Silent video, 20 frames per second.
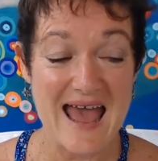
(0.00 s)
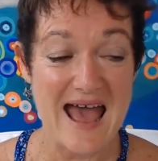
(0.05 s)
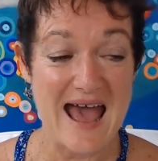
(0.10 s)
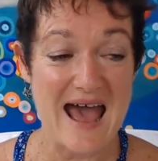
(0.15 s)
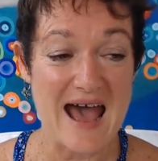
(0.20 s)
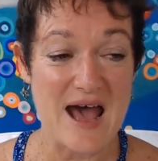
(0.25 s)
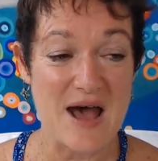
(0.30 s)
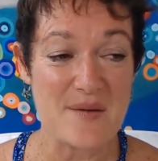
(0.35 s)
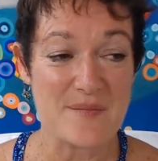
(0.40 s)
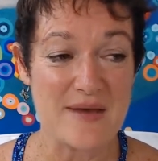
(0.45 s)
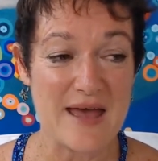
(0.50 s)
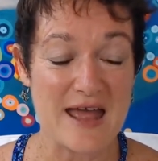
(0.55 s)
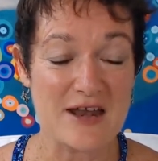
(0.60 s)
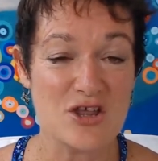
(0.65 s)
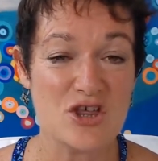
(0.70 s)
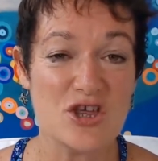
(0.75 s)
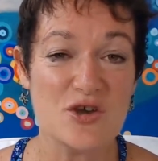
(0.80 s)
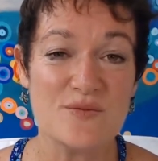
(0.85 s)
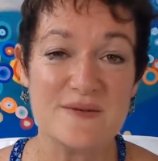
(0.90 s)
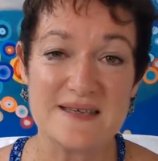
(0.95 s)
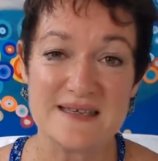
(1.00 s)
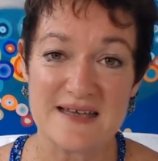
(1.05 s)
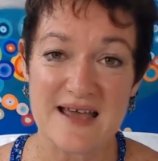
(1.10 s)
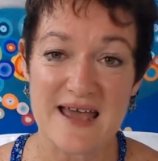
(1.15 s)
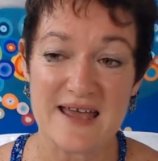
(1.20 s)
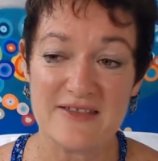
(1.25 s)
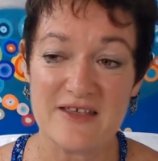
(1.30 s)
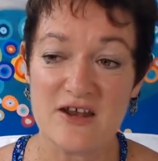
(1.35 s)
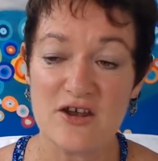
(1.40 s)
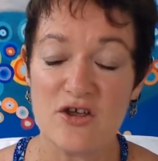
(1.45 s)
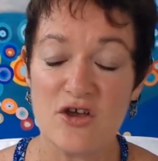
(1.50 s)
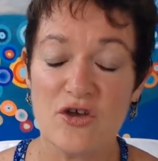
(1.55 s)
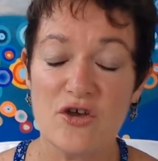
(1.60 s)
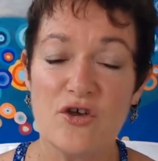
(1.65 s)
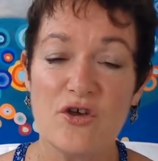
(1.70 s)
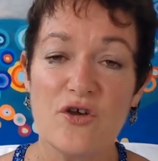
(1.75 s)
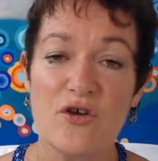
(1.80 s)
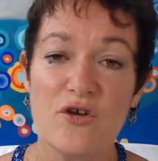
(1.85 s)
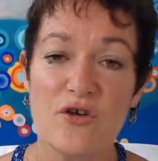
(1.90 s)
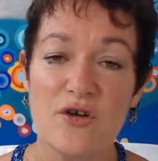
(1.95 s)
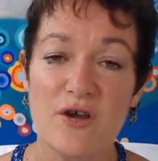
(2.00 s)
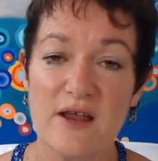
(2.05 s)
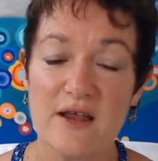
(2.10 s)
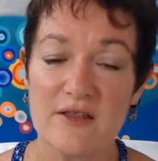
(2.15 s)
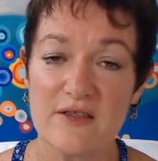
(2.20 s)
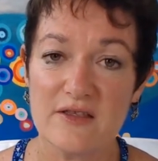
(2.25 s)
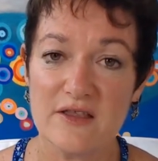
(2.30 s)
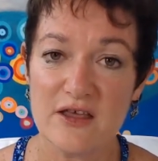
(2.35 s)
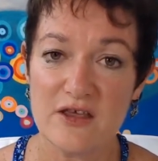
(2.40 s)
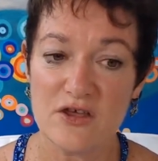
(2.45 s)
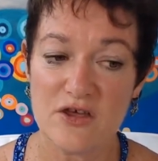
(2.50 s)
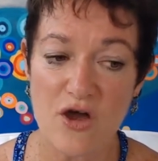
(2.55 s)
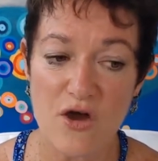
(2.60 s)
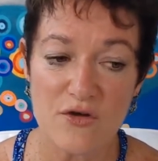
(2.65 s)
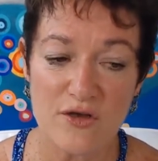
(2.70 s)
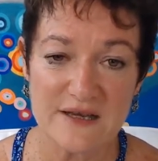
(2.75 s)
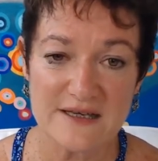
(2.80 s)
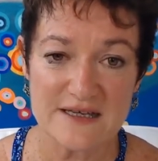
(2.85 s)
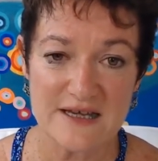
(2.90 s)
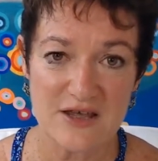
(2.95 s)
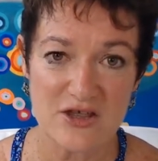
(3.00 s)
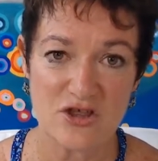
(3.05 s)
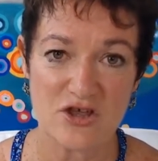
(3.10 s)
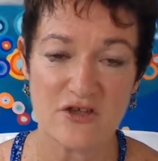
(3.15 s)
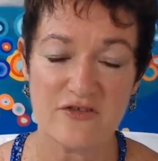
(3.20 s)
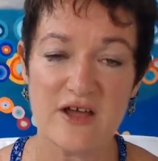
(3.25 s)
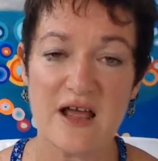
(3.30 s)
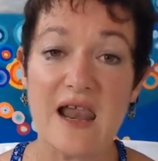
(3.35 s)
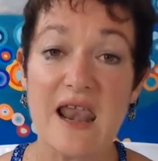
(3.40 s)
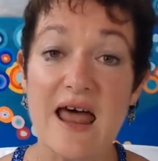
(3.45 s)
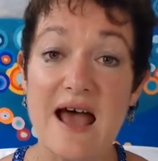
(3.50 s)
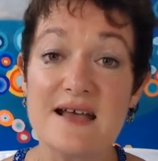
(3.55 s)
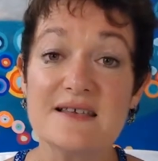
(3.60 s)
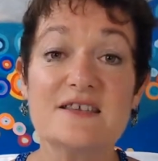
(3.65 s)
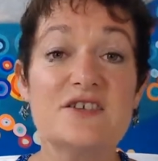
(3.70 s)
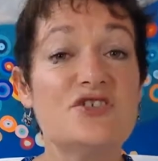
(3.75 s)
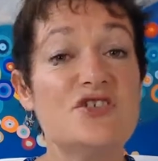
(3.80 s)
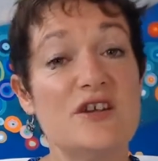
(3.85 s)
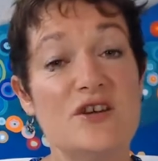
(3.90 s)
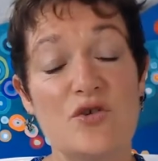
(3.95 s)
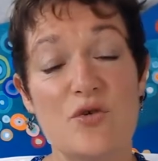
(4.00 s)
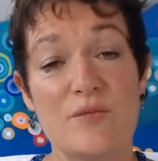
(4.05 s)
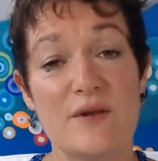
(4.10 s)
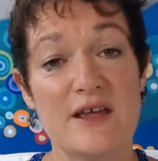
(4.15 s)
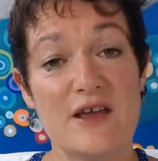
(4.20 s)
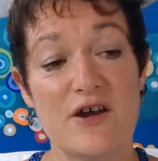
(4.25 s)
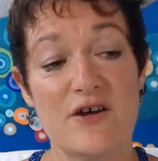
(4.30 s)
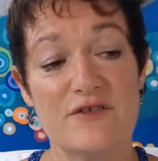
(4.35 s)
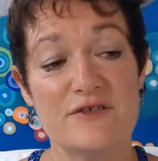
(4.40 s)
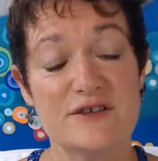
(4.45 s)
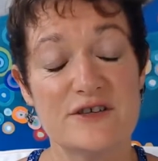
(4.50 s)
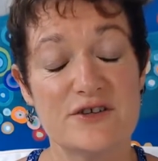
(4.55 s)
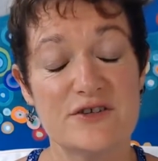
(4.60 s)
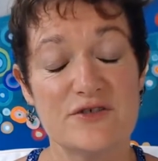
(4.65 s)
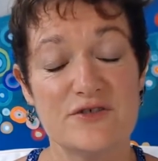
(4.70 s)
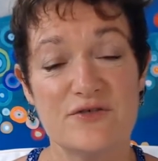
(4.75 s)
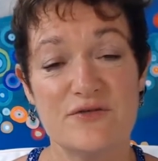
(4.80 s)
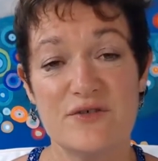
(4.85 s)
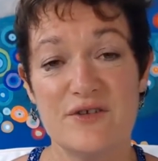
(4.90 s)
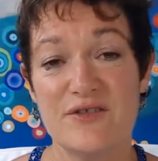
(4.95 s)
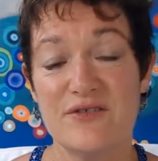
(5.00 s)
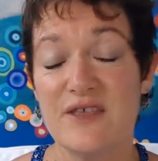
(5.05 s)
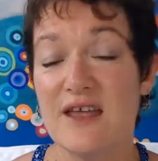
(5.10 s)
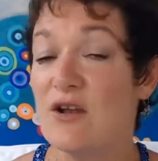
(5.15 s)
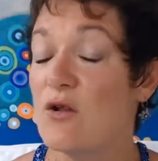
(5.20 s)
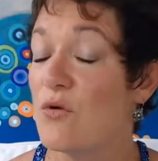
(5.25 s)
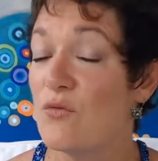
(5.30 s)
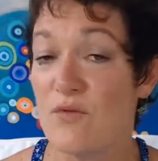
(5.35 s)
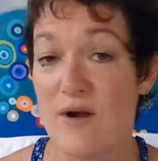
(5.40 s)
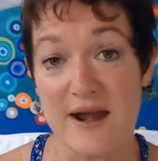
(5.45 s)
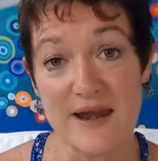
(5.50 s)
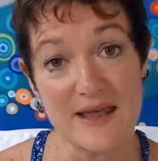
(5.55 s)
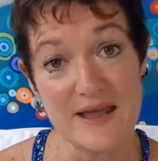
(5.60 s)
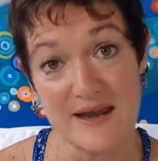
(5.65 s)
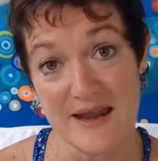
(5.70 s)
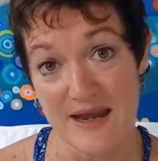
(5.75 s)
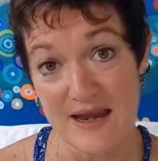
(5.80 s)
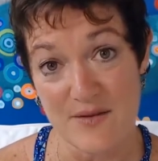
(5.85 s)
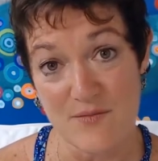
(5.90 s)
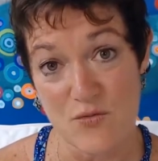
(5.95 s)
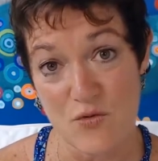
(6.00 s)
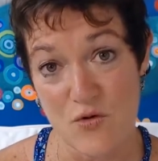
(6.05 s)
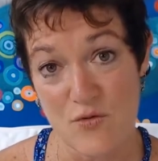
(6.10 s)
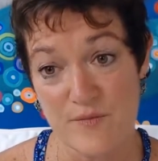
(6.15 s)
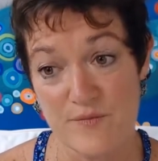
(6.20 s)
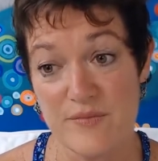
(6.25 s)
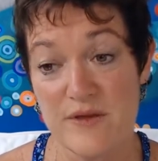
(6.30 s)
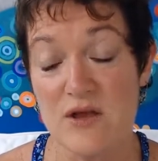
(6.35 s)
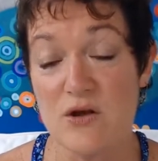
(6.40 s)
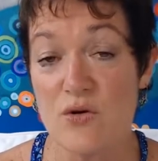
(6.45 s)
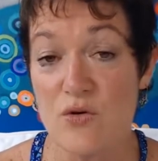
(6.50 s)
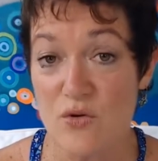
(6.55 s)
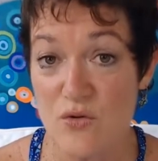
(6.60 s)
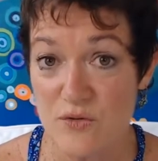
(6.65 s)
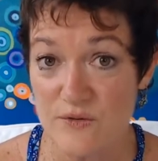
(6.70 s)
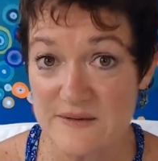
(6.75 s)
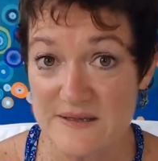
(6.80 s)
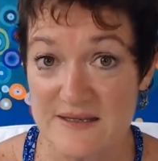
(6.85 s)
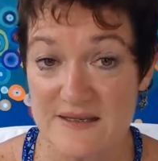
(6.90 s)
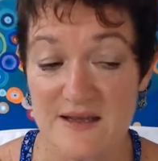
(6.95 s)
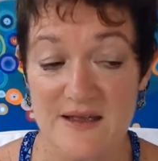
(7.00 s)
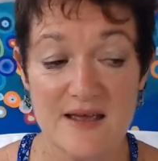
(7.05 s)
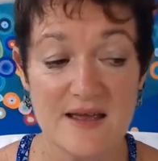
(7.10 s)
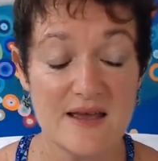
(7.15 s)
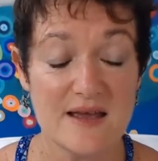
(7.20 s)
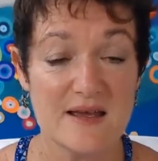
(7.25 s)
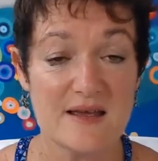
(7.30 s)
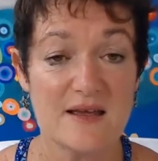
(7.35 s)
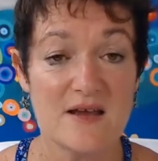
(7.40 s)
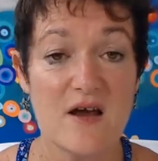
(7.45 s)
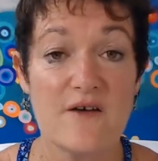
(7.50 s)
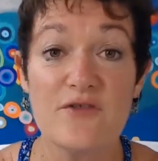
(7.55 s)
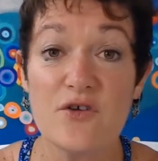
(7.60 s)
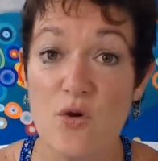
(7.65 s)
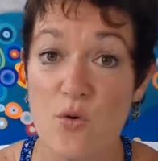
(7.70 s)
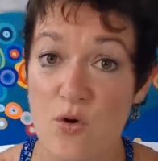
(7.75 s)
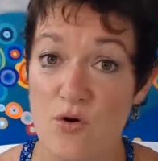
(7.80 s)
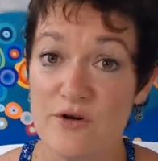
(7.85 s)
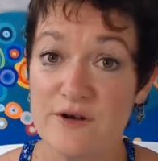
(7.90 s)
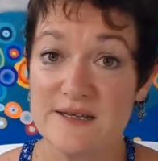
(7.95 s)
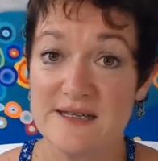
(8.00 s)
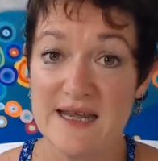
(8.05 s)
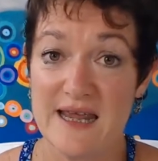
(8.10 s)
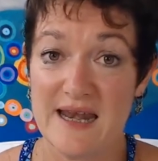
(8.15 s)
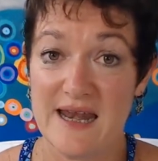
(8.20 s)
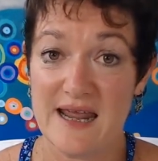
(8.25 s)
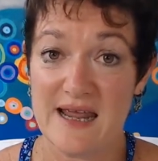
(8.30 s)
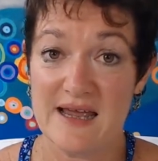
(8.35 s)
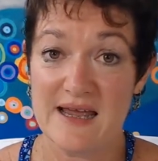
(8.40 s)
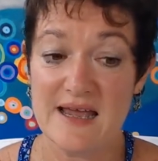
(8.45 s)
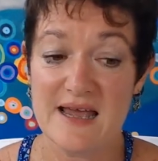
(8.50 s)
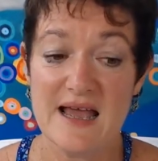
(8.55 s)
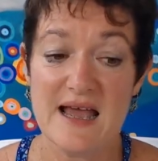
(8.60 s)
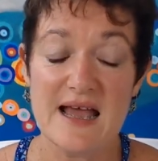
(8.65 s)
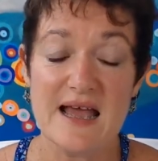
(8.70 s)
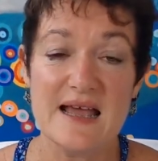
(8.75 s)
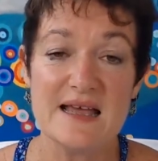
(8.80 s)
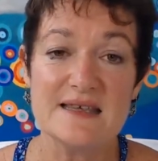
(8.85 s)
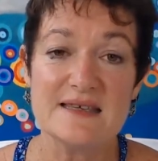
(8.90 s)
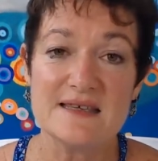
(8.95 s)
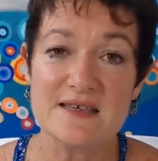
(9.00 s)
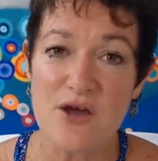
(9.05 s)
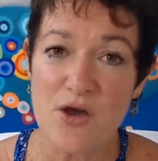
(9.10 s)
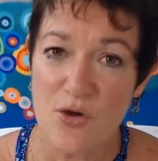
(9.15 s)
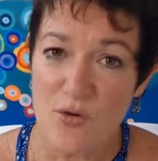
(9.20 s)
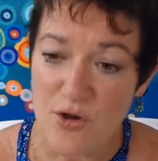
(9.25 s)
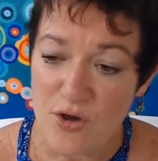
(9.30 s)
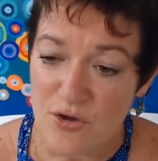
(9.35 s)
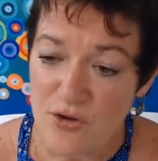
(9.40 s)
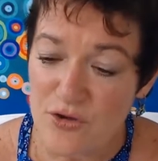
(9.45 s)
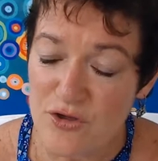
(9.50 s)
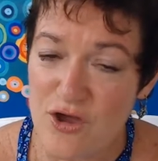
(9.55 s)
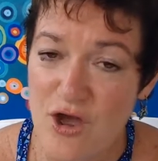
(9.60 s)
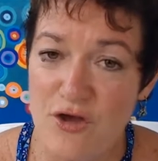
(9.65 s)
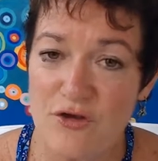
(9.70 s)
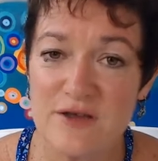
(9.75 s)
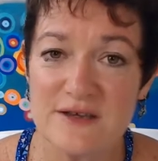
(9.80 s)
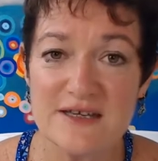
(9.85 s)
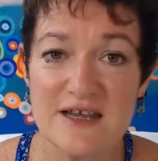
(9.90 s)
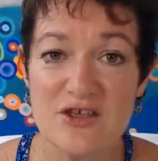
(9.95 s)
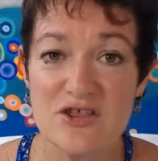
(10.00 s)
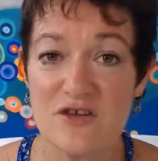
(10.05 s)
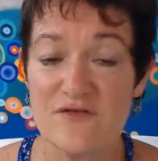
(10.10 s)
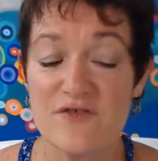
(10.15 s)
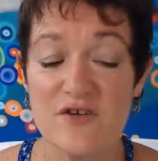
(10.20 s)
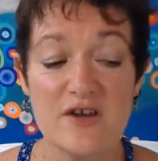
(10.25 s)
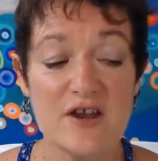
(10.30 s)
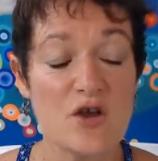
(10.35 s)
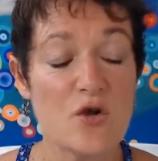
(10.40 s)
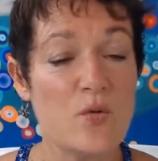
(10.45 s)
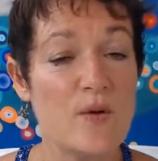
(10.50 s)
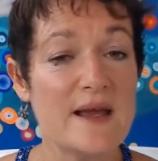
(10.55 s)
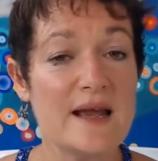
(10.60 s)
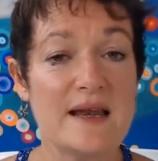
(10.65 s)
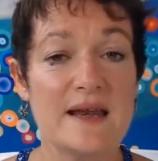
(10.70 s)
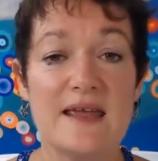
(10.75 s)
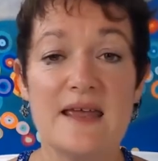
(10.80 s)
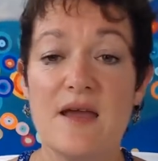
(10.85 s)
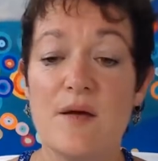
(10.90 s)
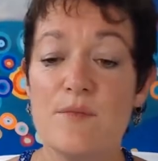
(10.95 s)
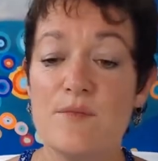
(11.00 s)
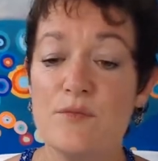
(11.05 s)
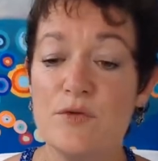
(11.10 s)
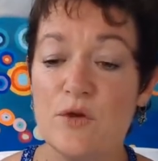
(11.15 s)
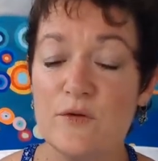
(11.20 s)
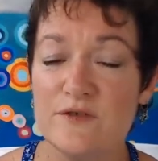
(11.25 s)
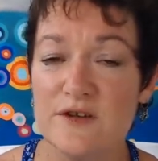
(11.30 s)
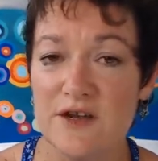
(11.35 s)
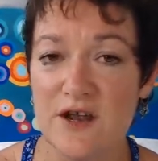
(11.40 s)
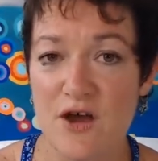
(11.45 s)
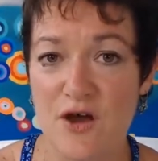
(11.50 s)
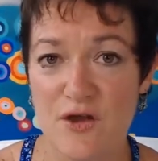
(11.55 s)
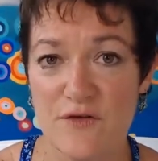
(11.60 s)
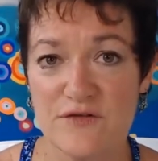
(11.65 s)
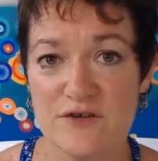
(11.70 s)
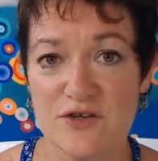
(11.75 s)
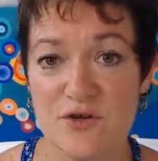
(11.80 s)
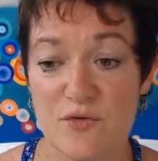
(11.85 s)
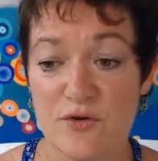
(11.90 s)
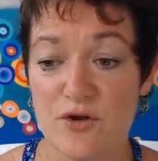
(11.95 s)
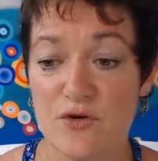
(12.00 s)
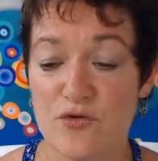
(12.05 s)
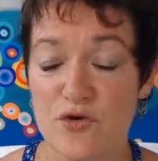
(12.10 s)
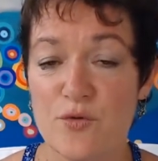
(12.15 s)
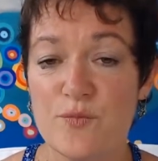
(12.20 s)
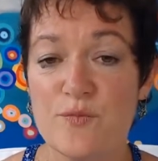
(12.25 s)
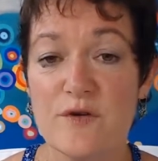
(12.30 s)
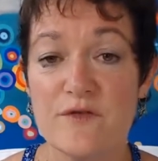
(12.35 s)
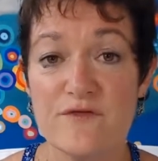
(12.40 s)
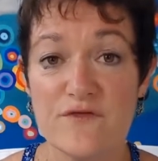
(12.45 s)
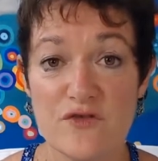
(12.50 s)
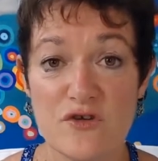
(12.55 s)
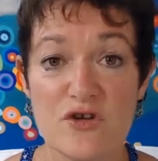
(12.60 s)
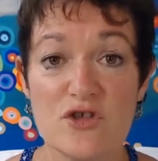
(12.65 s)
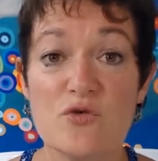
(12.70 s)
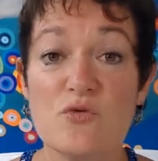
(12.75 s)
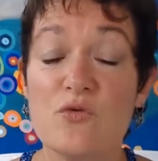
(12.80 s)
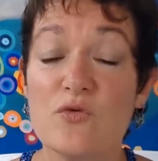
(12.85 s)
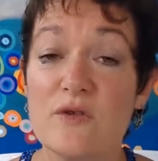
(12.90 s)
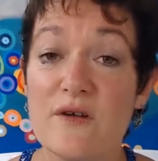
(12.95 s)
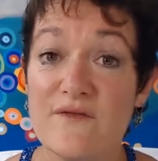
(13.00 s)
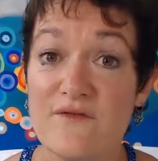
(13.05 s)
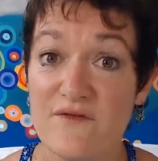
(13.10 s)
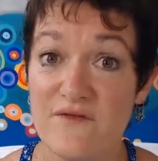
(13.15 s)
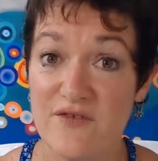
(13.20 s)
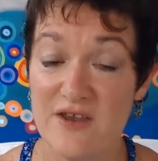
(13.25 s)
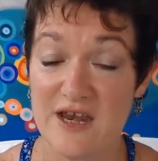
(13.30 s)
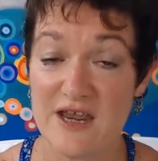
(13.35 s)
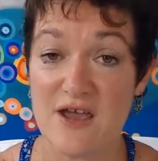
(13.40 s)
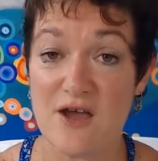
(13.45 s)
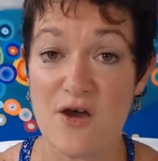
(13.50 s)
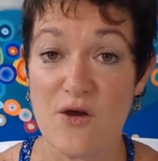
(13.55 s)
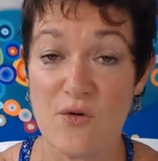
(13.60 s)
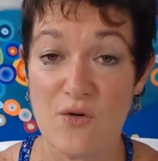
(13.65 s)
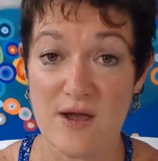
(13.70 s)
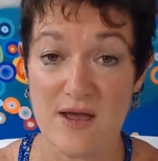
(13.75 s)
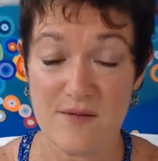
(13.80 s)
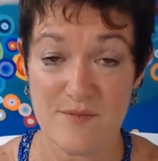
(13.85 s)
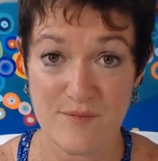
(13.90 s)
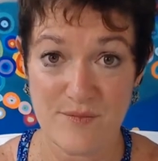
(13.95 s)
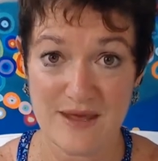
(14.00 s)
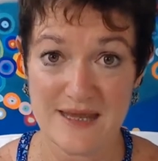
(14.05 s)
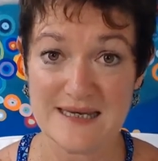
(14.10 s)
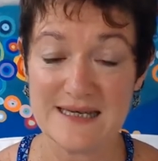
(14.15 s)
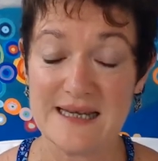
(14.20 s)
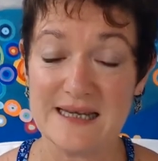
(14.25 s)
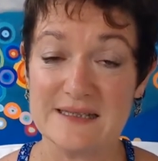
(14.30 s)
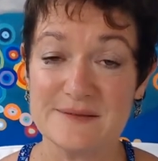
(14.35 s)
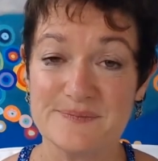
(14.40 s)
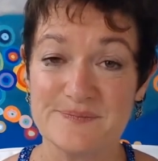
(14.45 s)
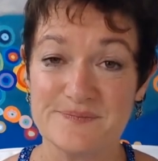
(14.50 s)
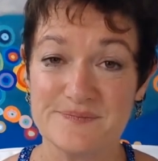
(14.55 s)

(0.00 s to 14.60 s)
And she was saying that the yoga teacher, the class that she normally goes to, they're not running it anymore because of the quarantining. So her yoga teacher very quickly moved it over to a group virtual video meeting.